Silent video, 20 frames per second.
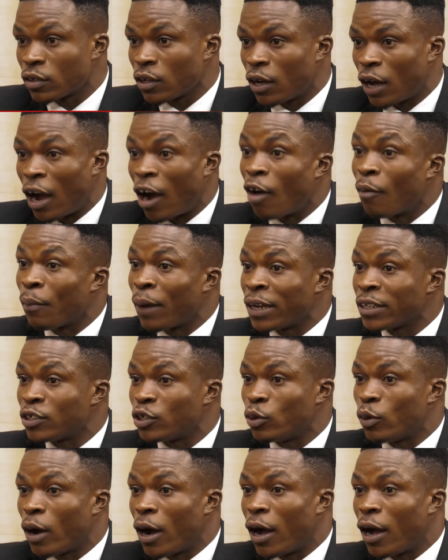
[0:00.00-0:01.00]
how much
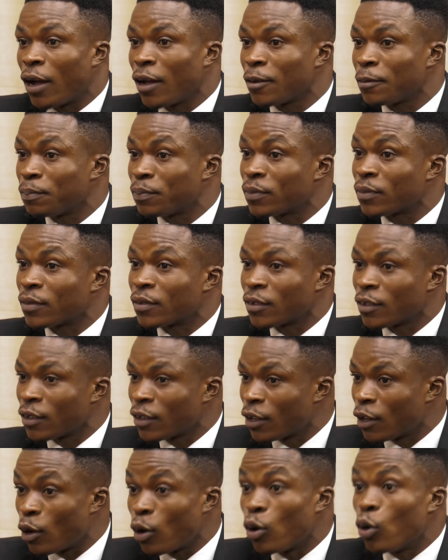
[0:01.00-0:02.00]
you are
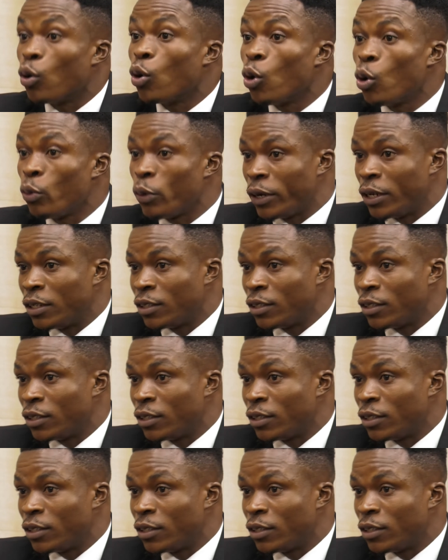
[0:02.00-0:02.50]
owing,